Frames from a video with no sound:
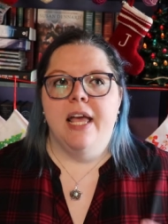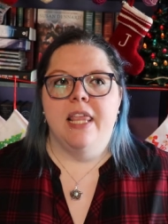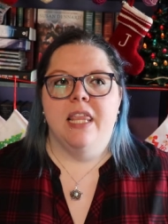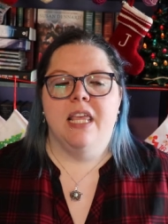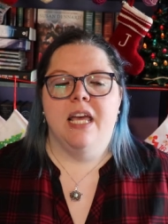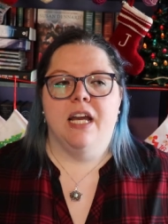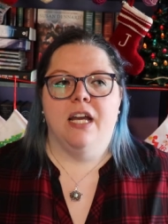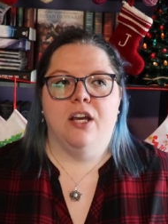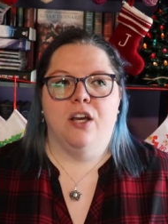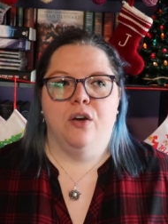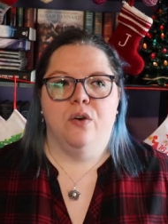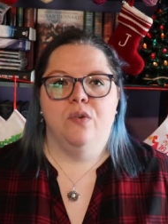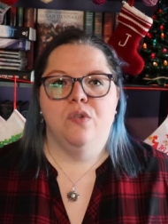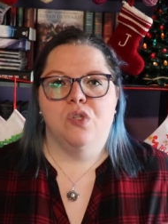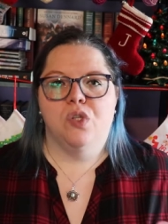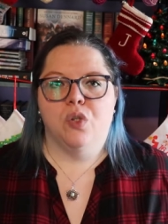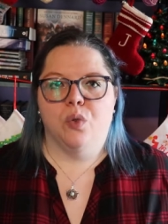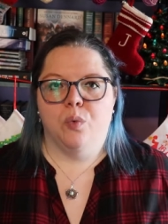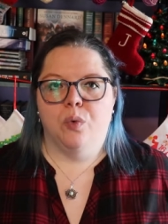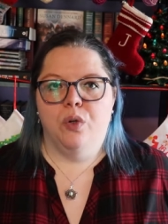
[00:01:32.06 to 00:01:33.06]
that
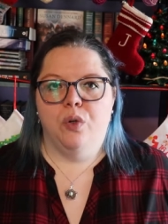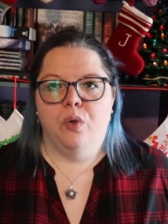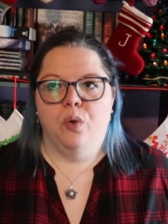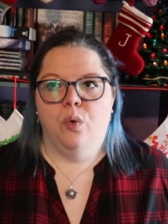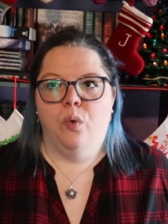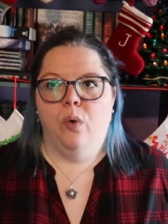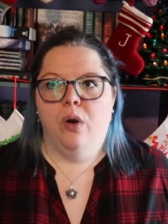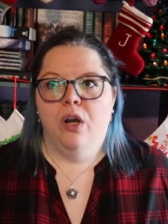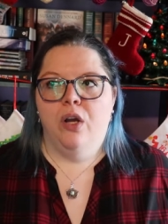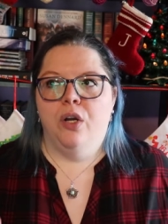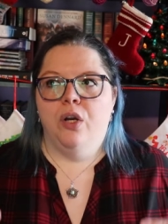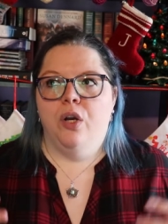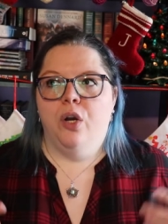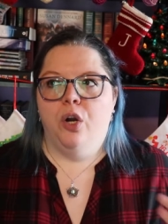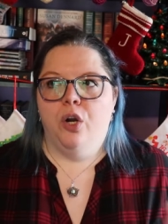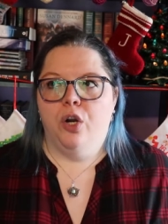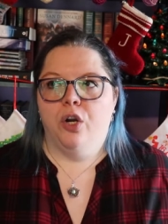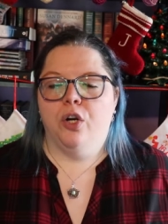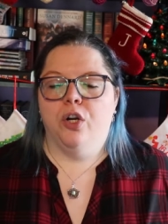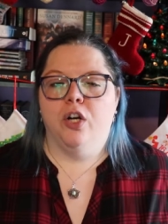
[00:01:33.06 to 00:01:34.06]
goes through
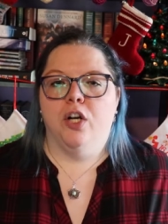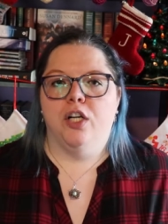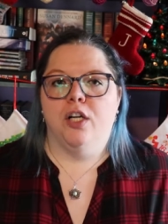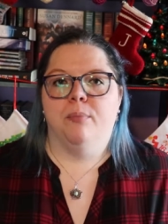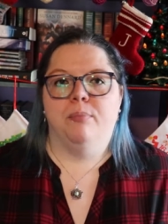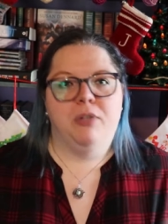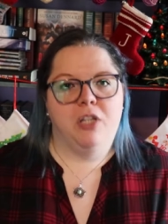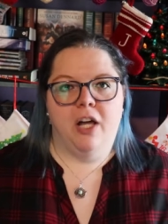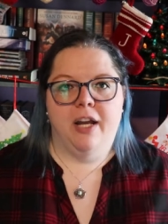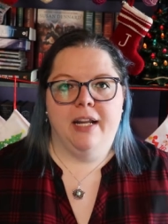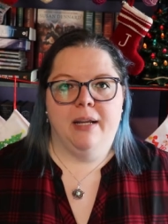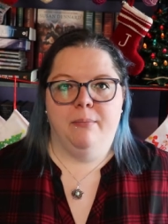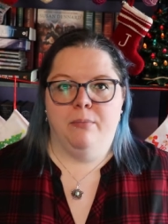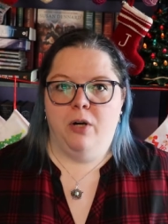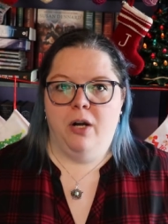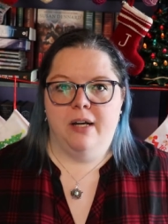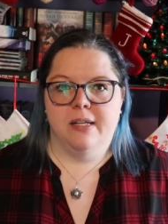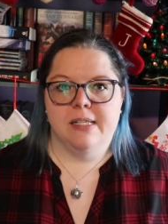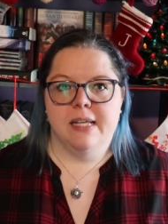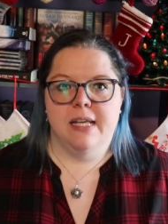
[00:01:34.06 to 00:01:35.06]
her plotting
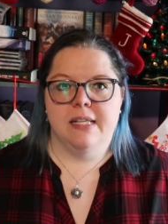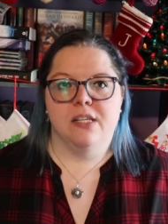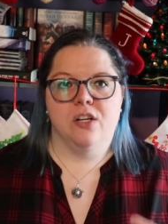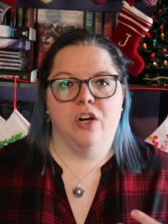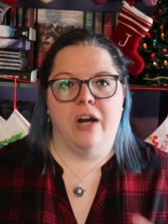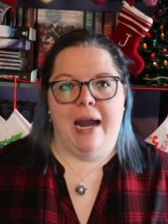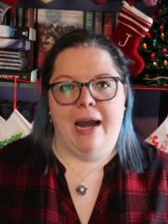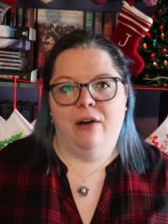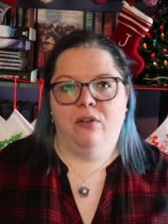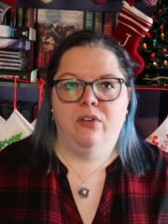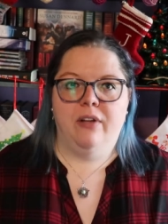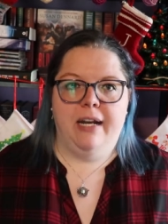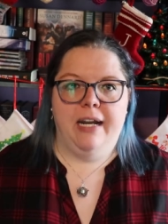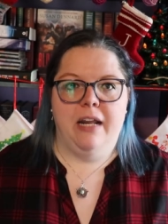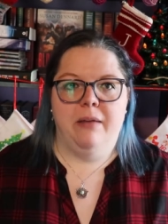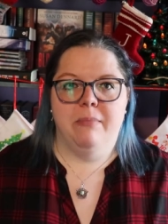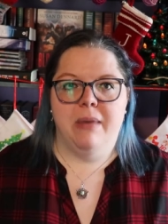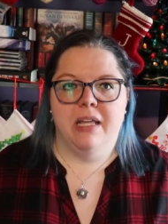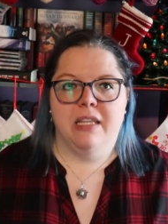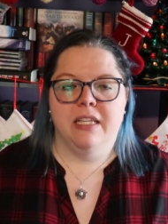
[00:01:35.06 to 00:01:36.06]
process, her
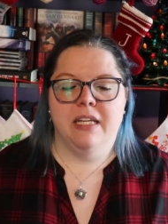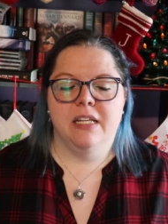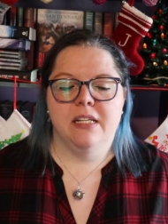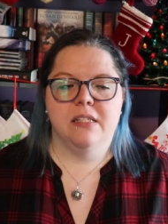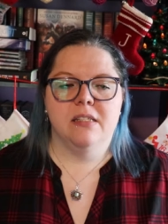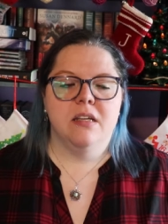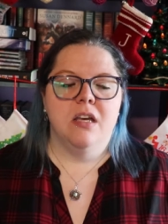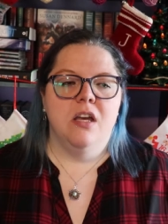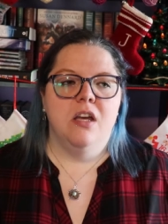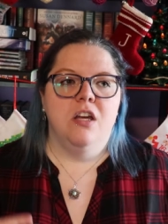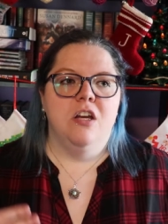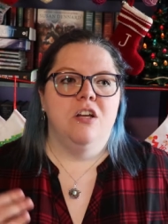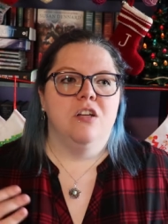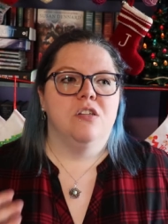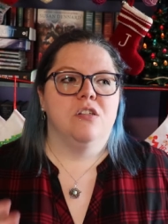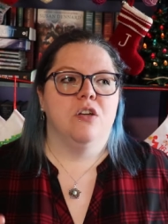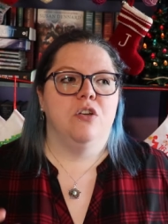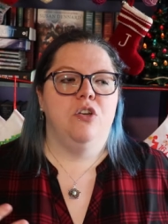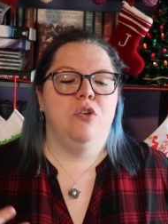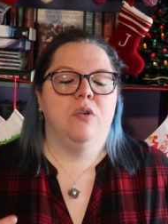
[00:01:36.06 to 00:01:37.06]
outlining methods.
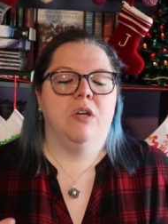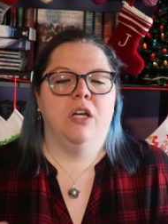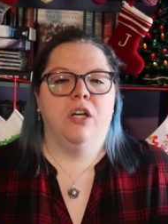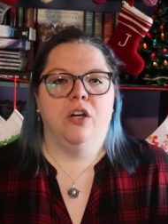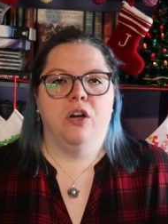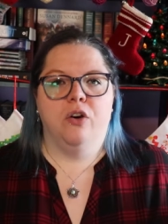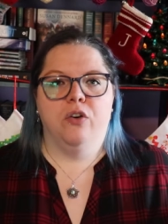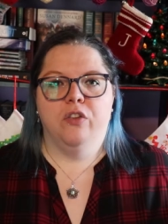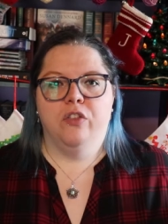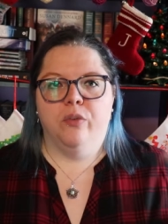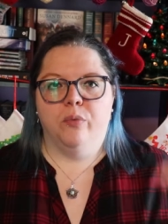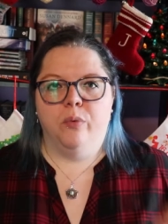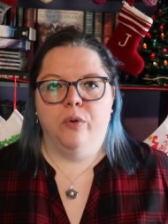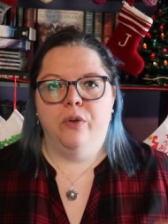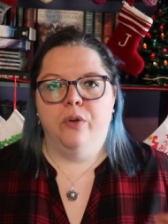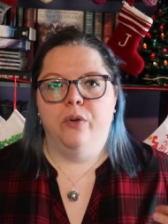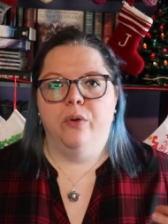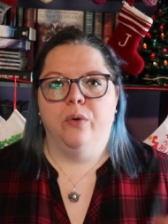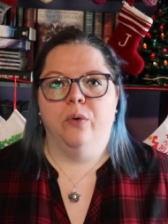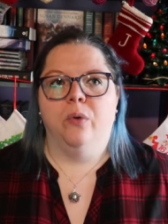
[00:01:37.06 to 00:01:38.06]
So you can go
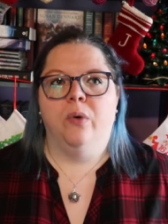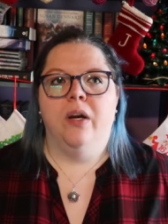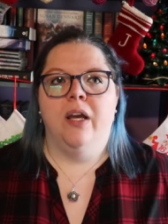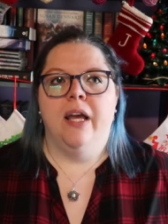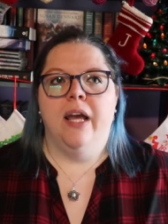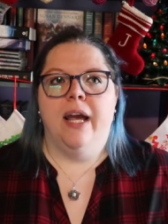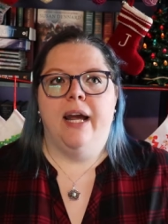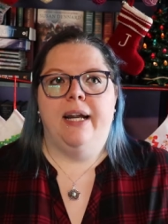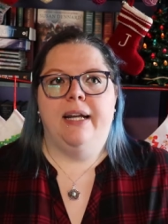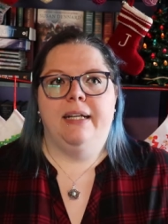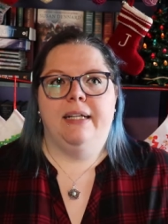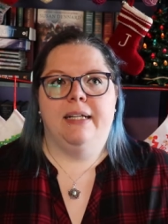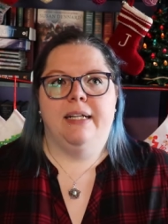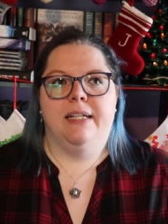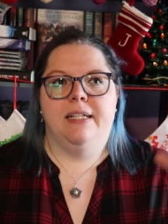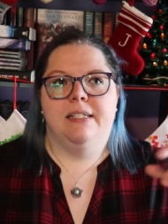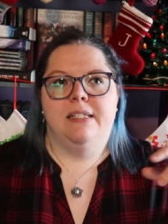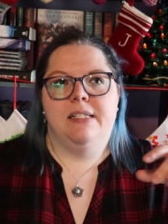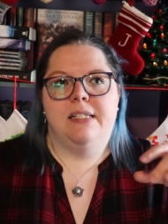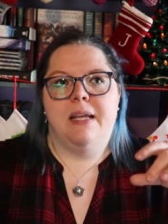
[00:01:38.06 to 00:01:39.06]
through
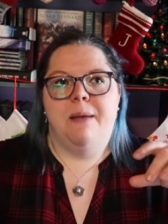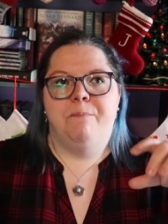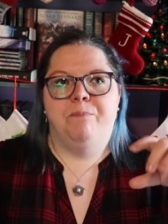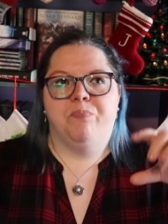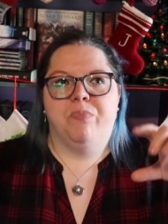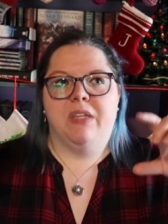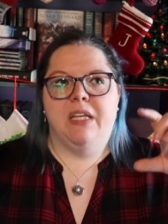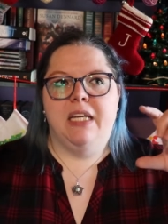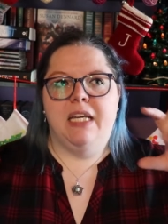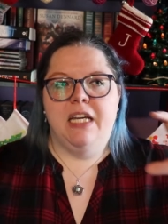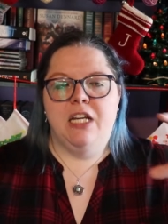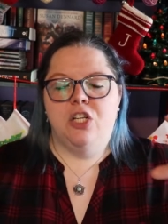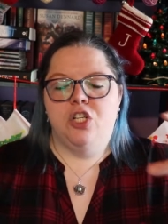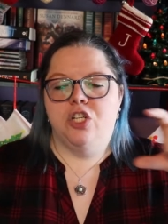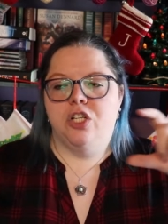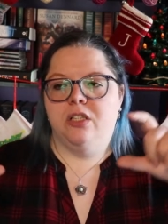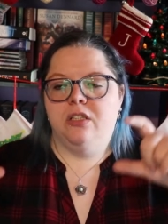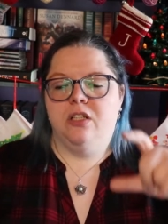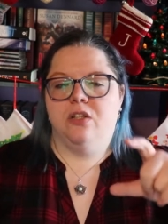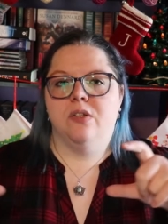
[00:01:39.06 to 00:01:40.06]
and
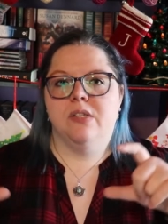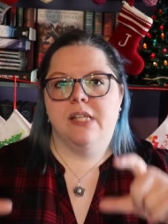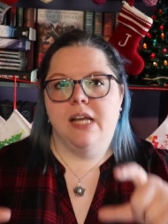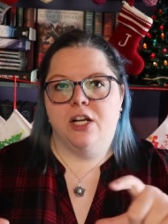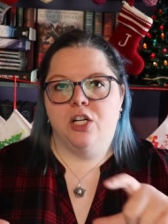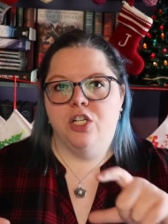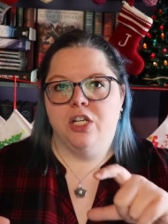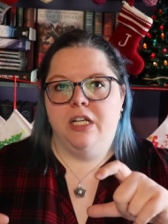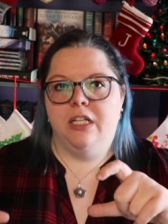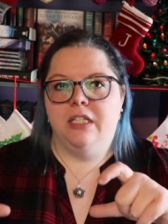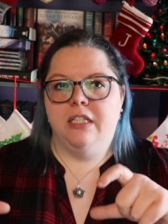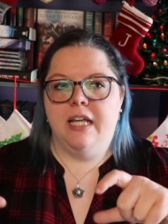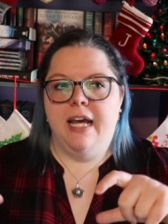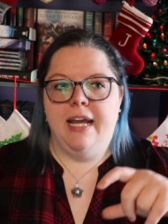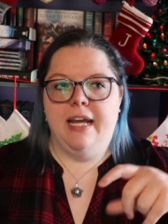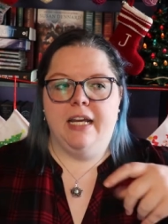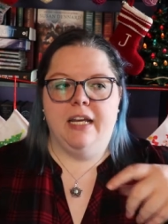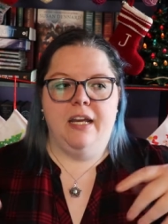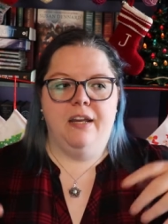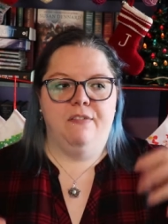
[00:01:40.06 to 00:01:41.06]
each little section,
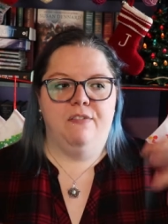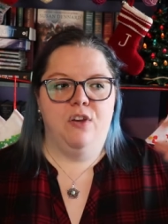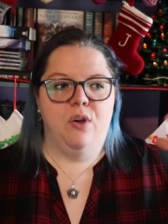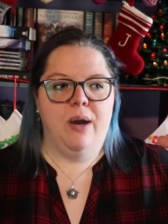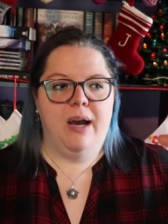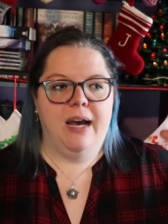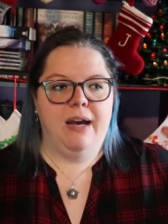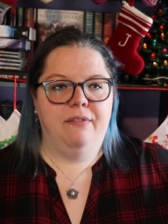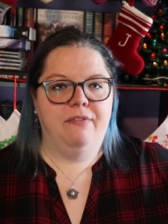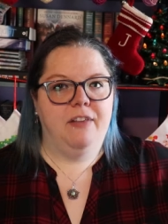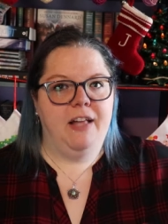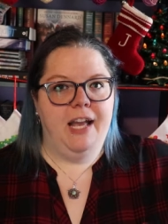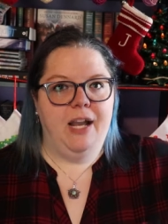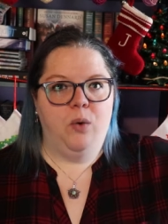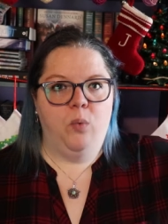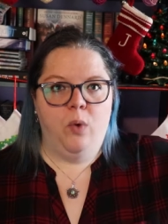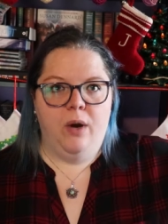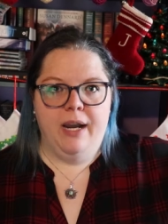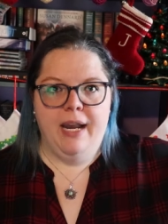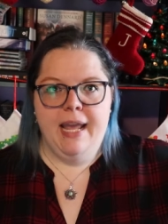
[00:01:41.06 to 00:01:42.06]
like if you have like
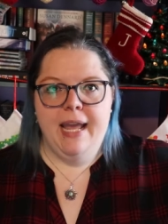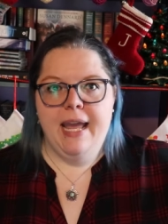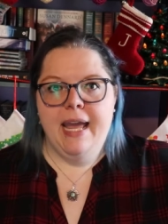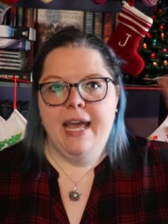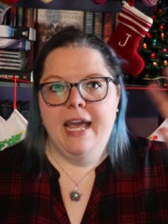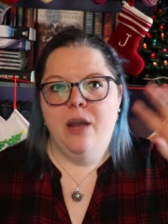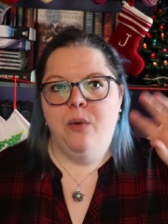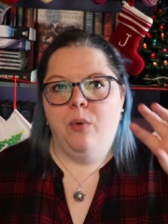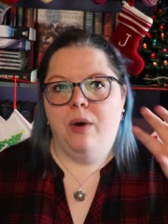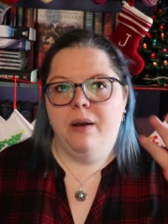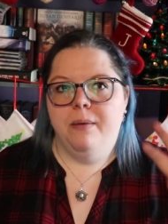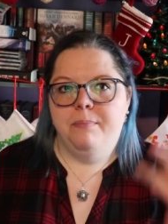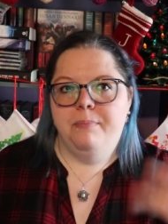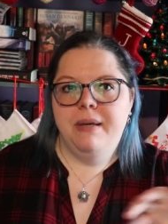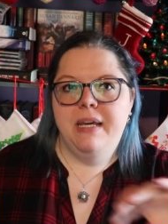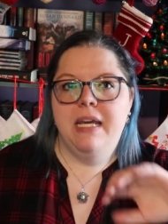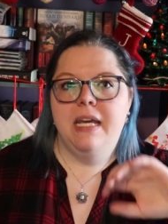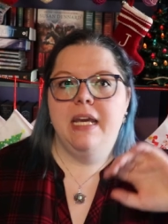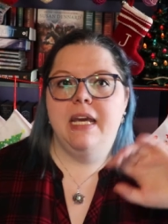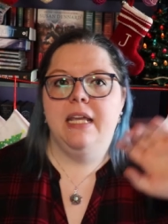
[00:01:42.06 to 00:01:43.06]
1A,
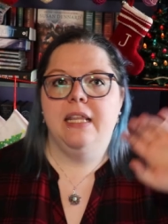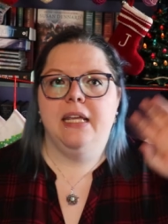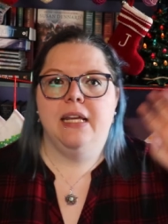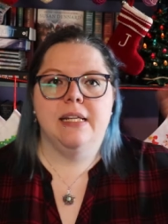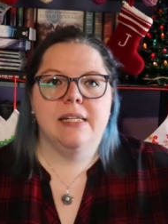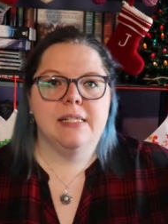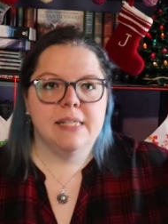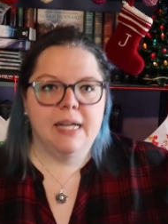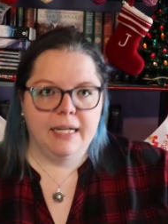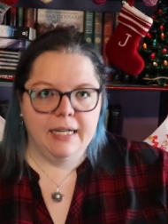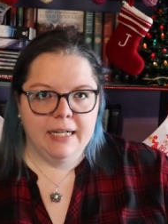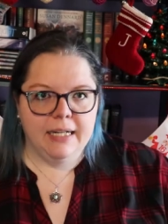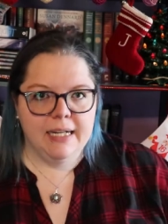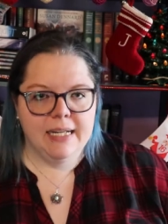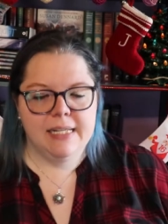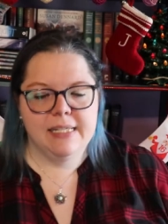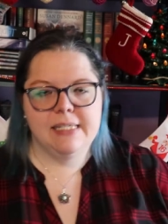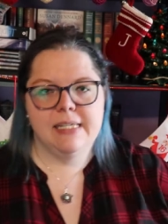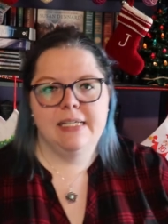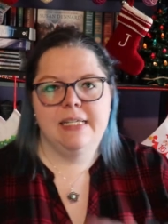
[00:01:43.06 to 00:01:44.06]
1B, the inciting
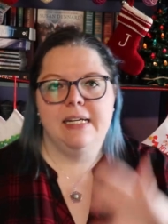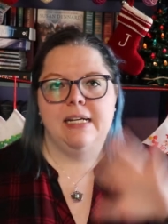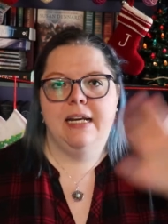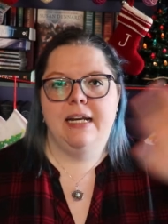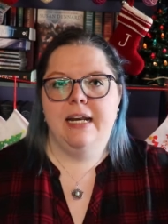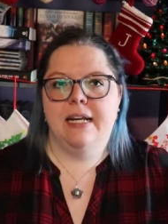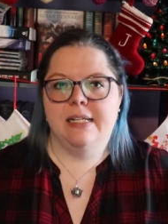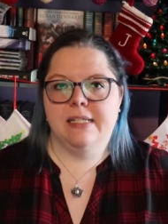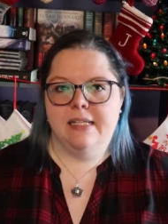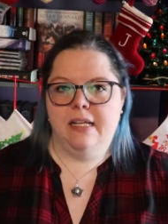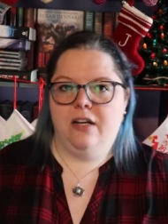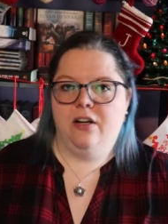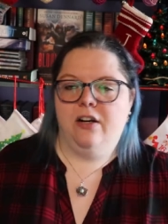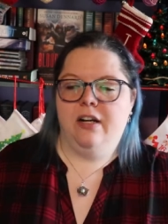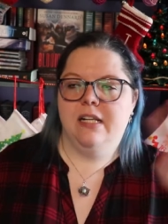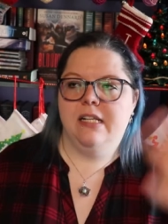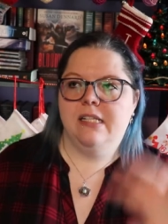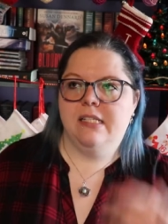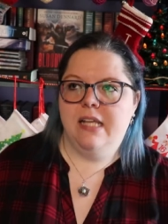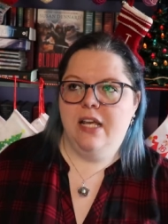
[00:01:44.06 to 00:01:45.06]
incident,
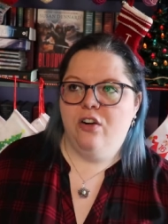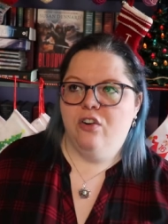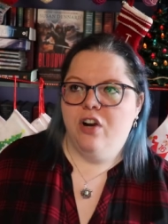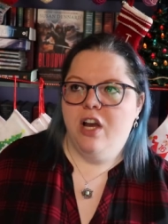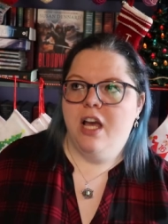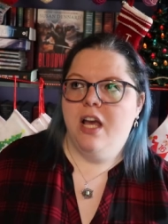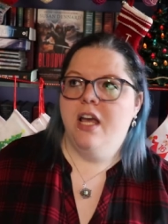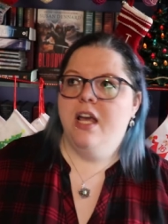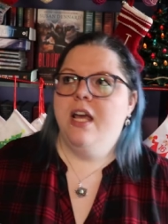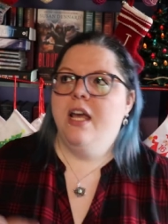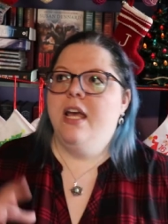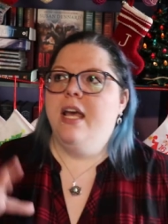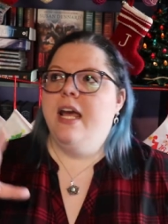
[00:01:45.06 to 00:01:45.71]
etc., etc.